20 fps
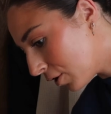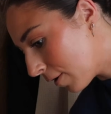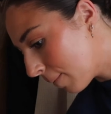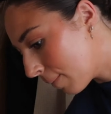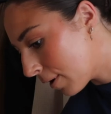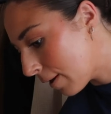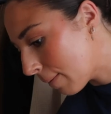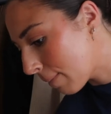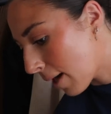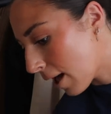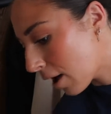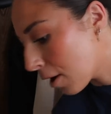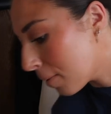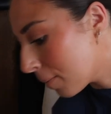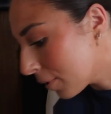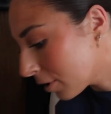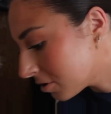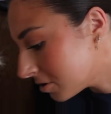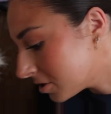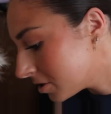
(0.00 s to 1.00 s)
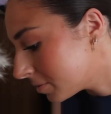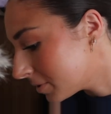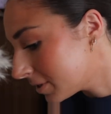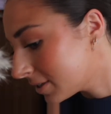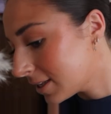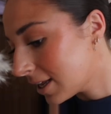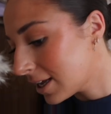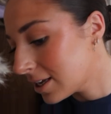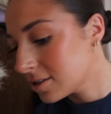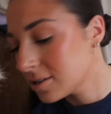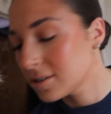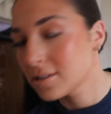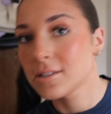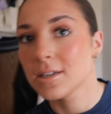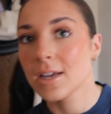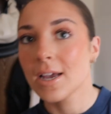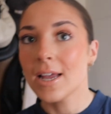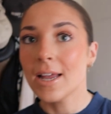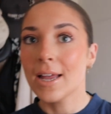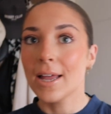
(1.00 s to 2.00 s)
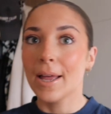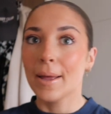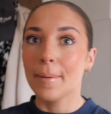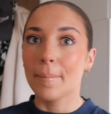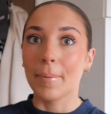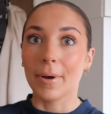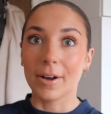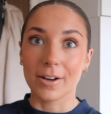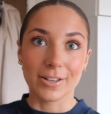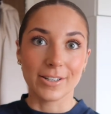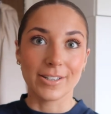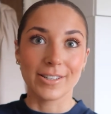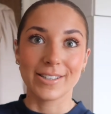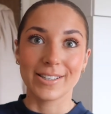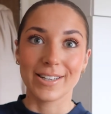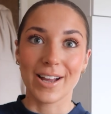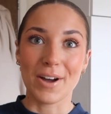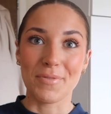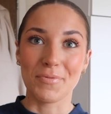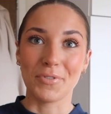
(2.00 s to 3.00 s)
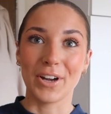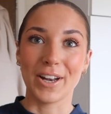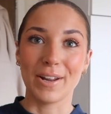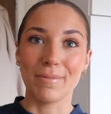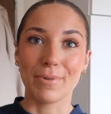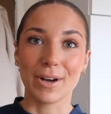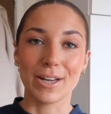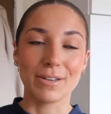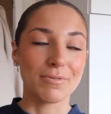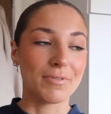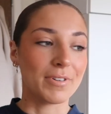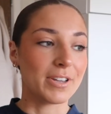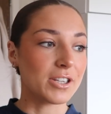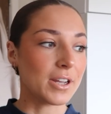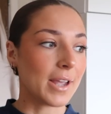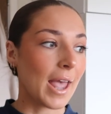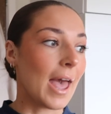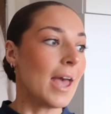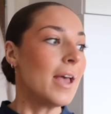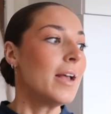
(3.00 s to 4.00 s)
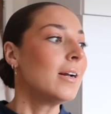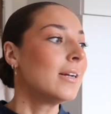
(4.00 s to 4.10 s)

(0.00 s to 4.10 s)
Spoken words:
going to put it back on my Christmas list because I'm really impressed with it. So yeah,